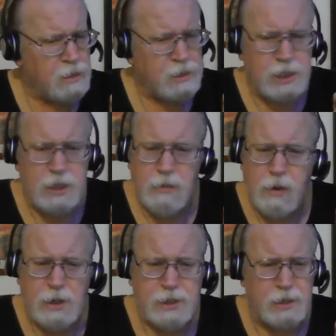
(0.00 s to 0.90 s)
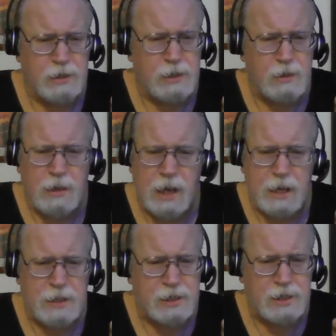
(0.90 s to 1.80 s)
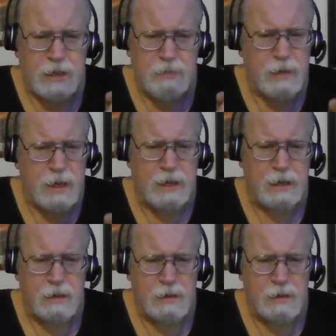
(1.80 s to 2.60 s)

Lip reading: She wasn't too glad to see me.